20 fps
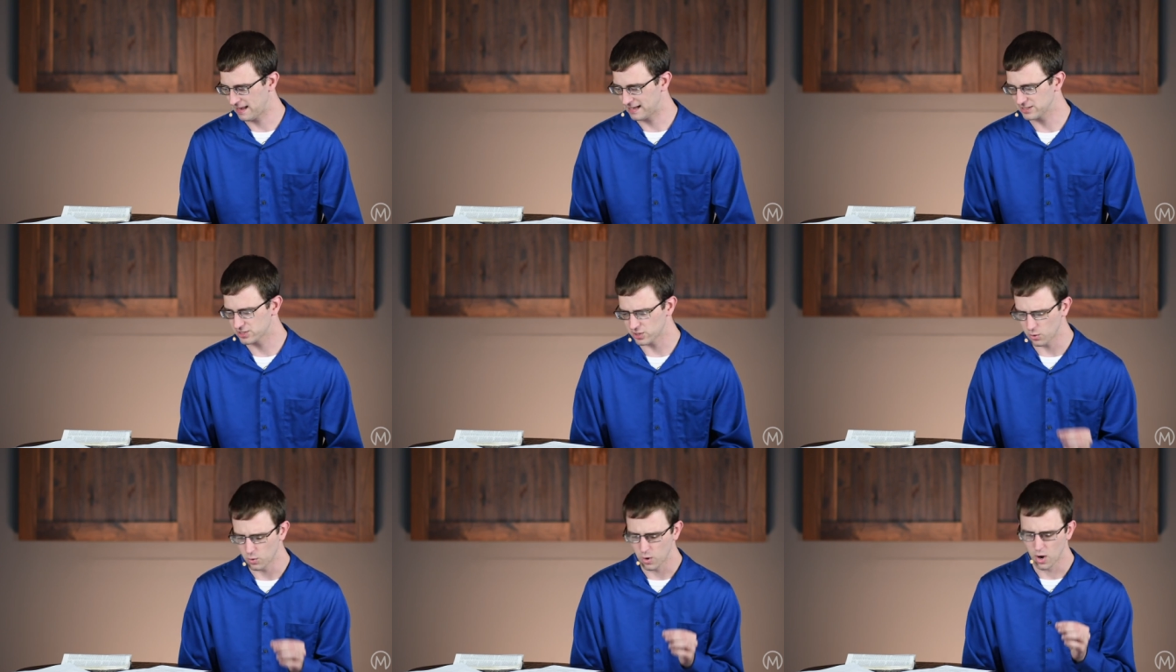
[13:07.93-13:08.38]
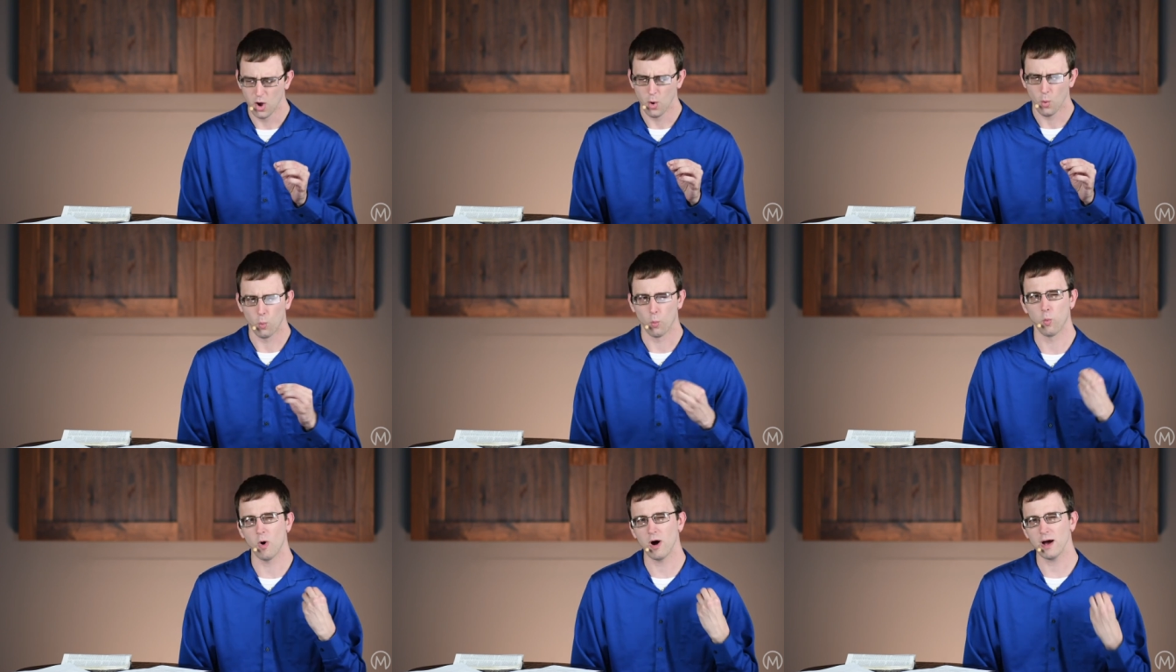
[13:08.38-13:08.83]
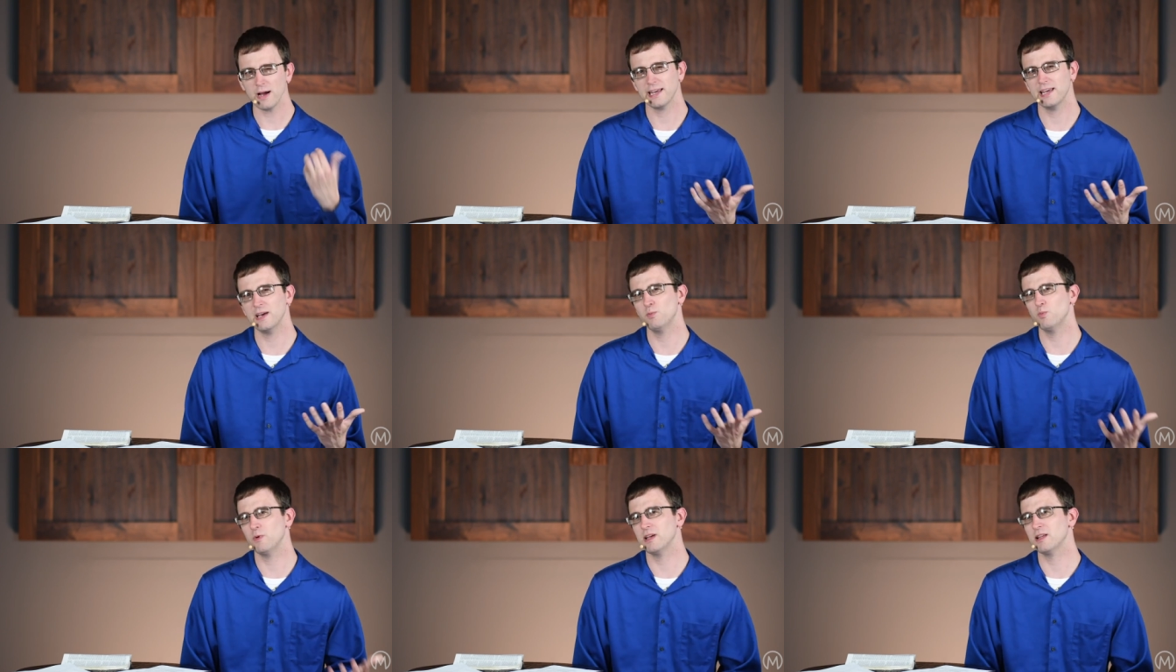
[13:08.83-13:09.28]
And so,
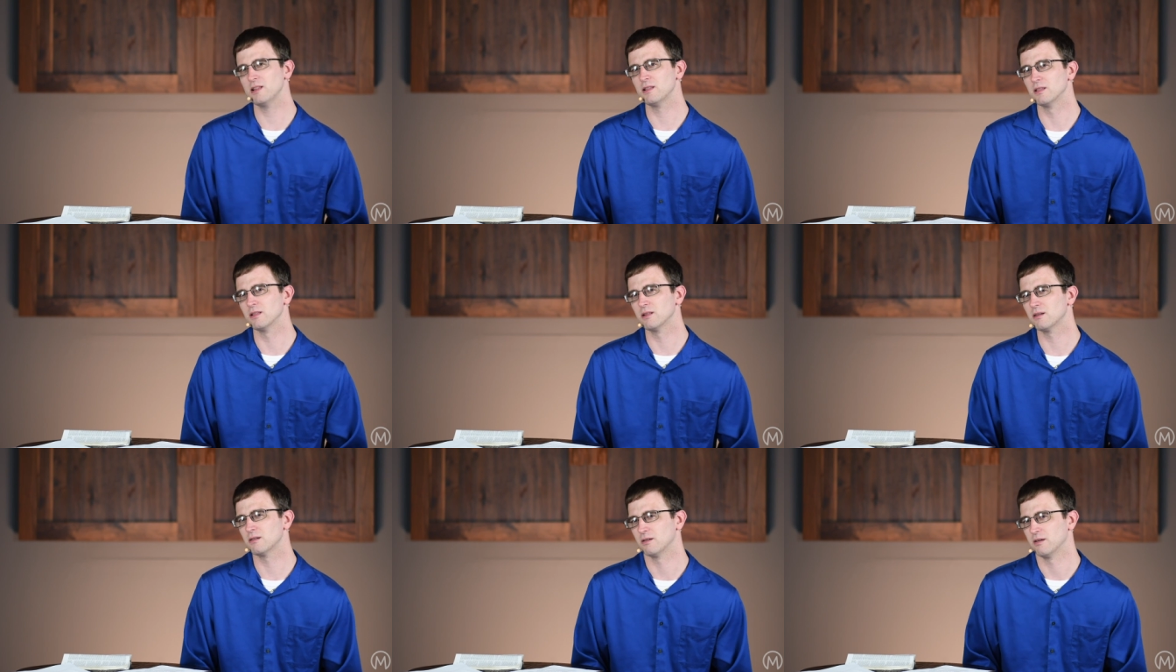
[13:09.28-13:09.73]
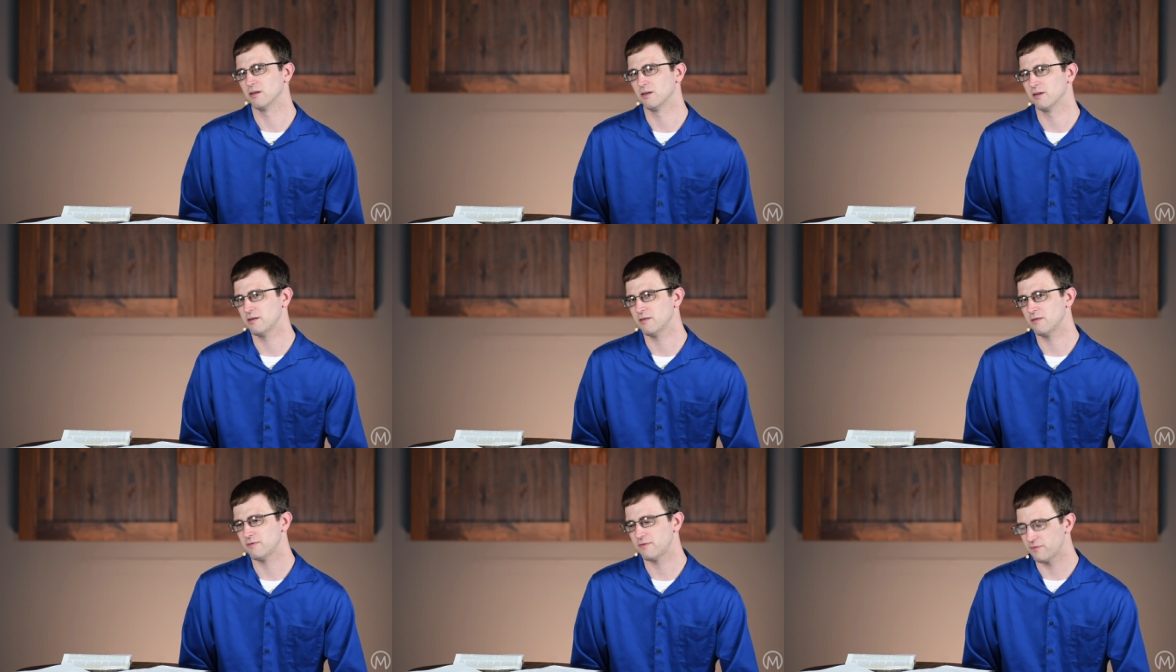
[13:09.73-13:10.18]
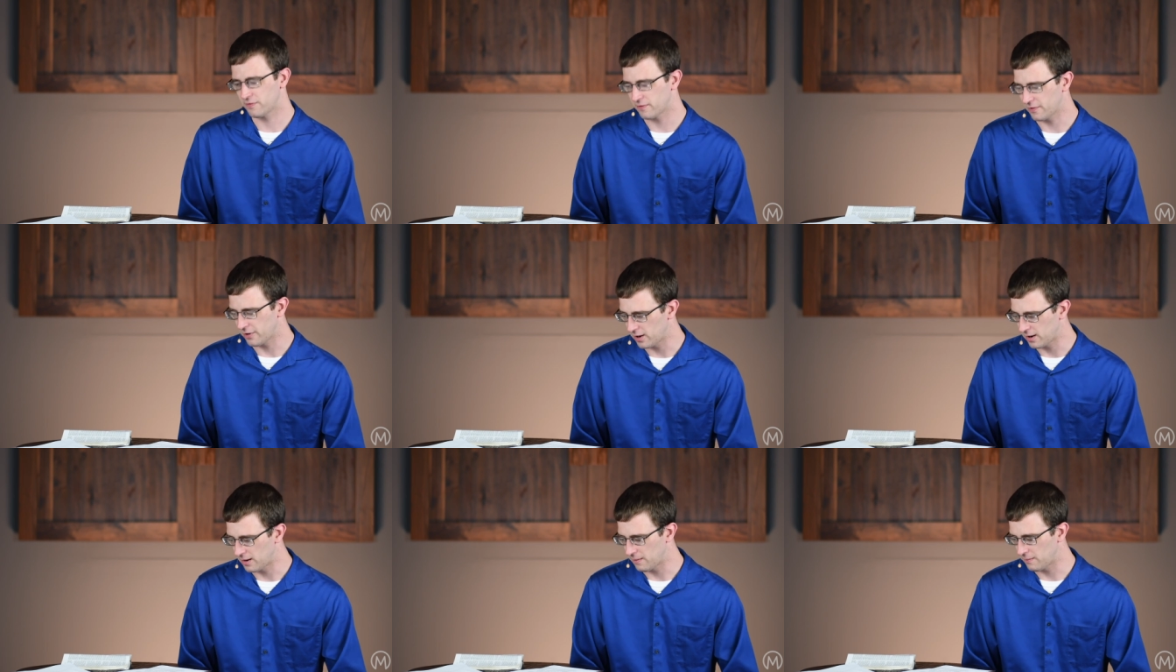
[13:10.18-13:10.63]
what can we learn
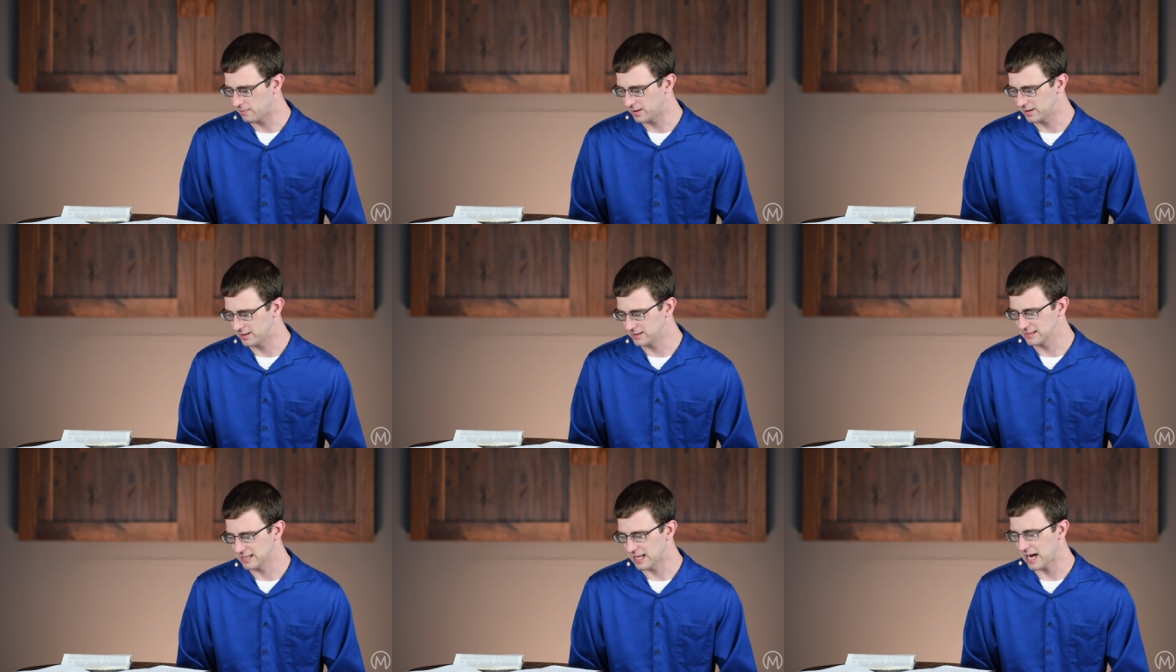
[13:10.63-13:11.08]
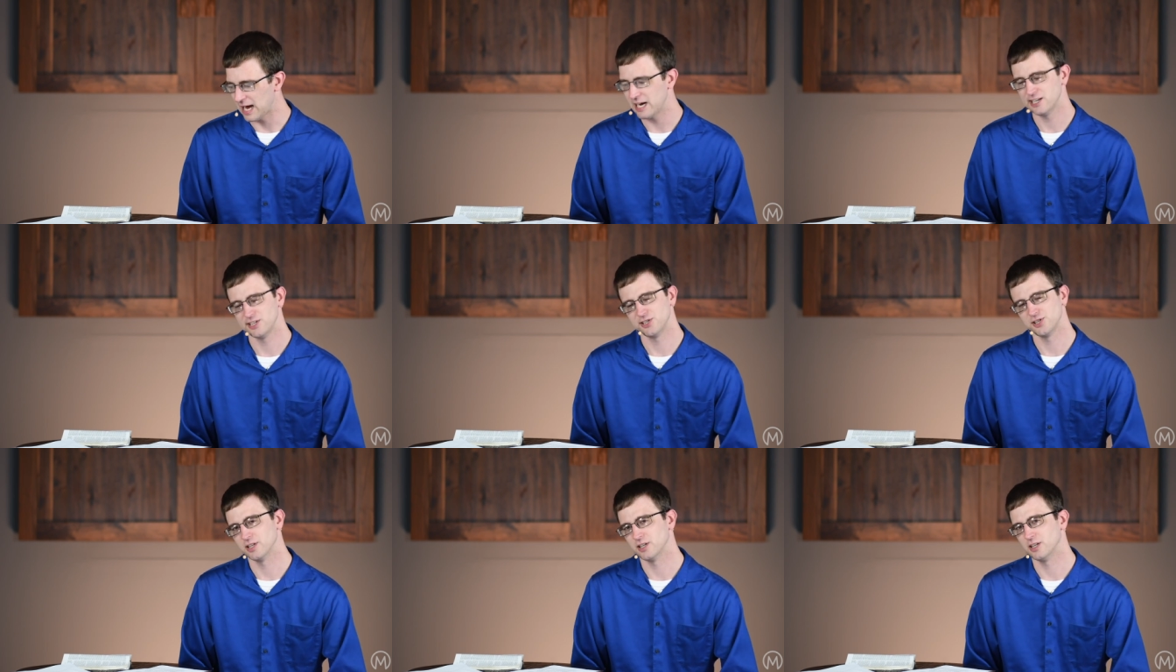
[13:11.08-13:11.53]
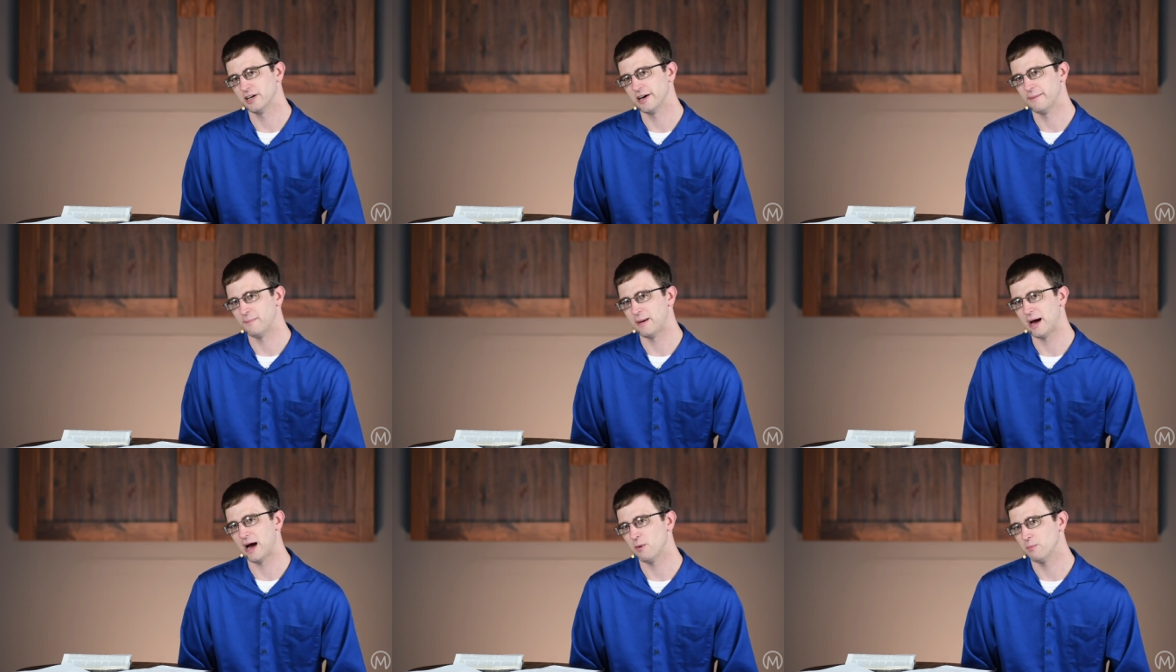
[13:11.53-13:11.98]
from Elijah
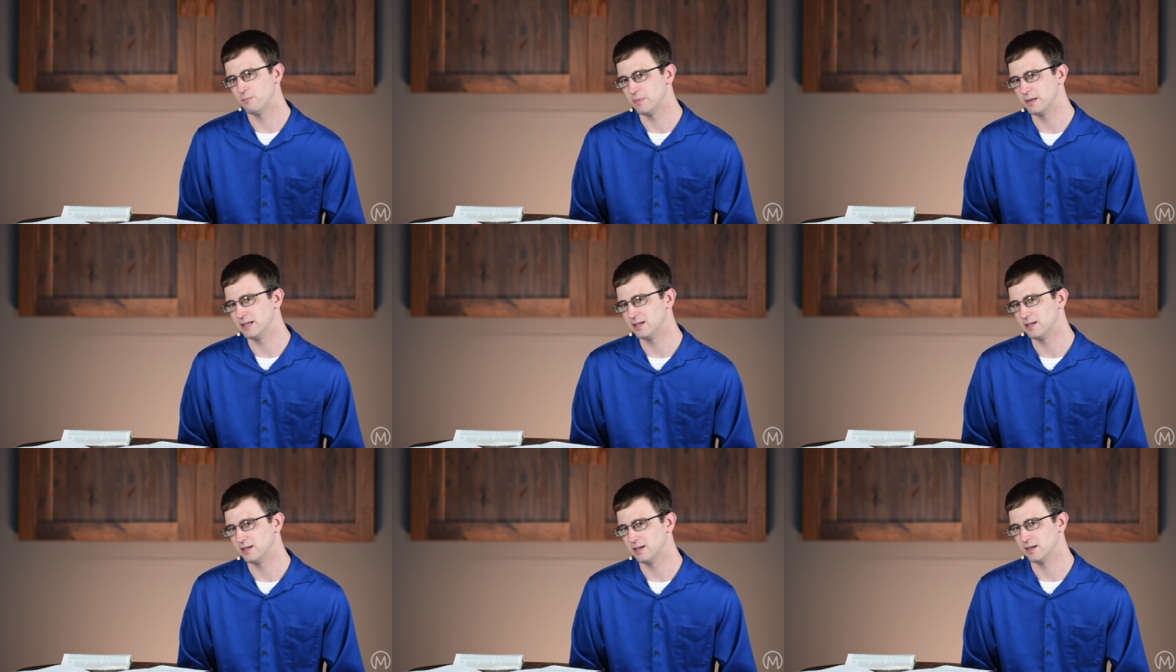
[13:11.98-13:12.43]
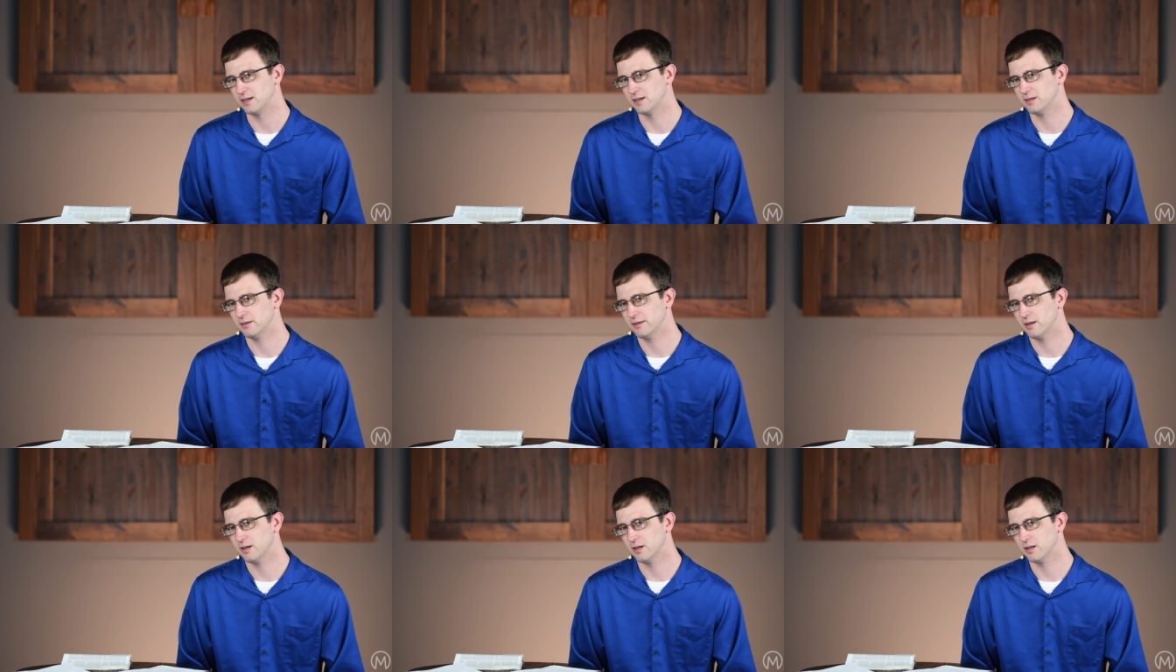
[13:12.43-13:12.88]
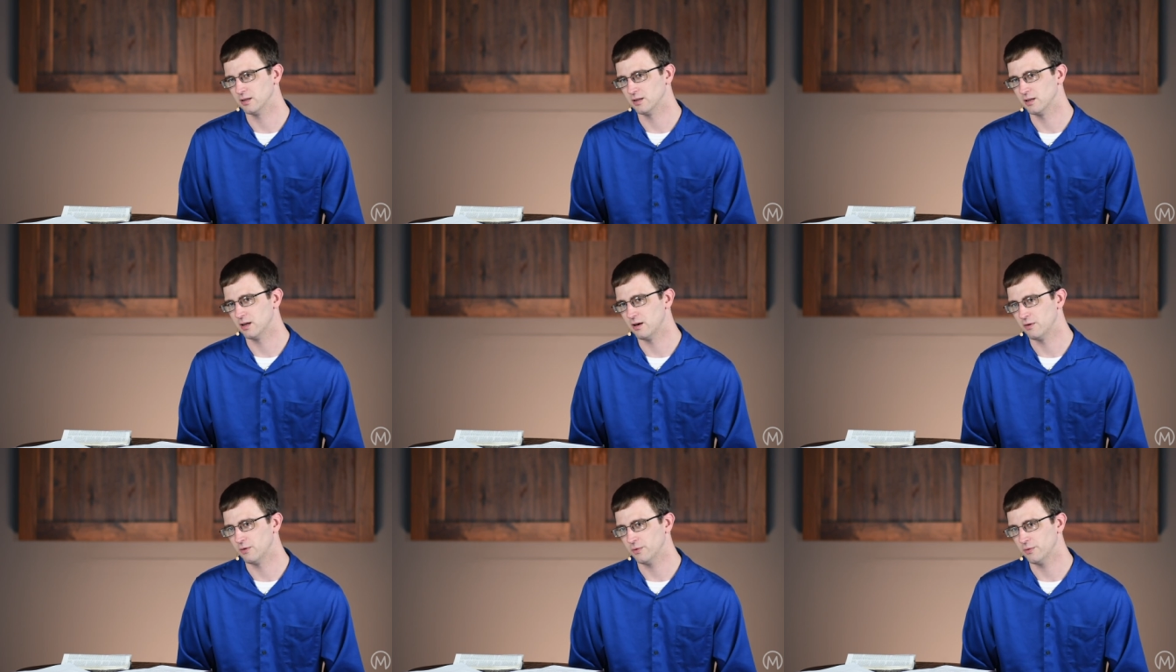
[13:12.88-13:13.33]
about being
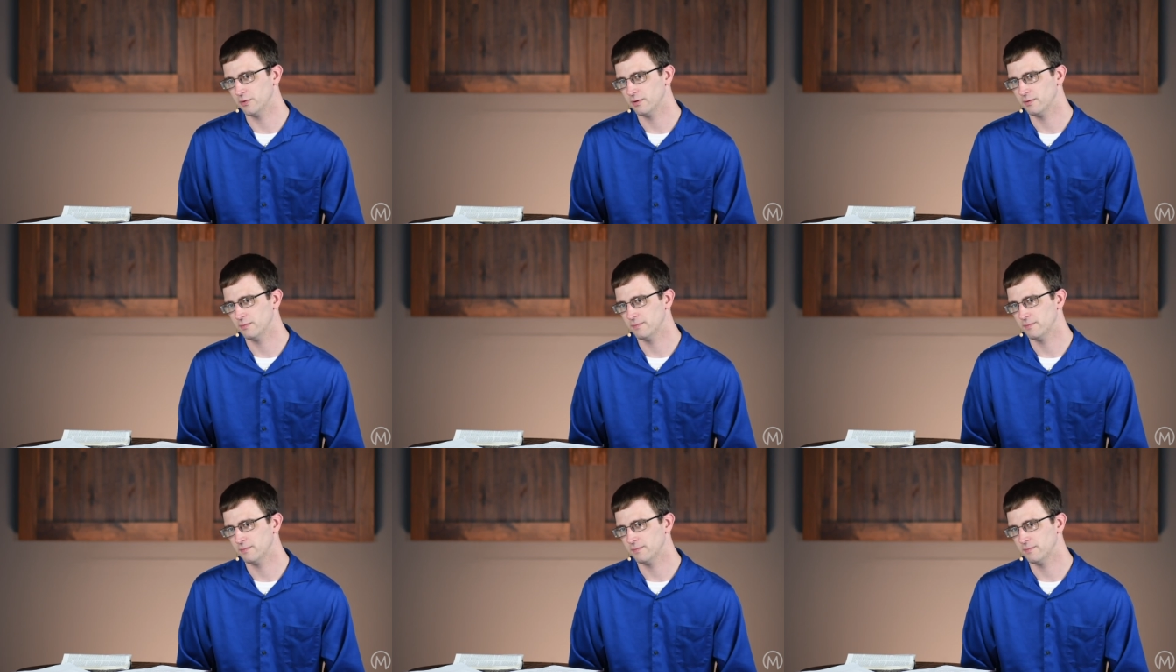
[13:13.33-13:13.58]
alone?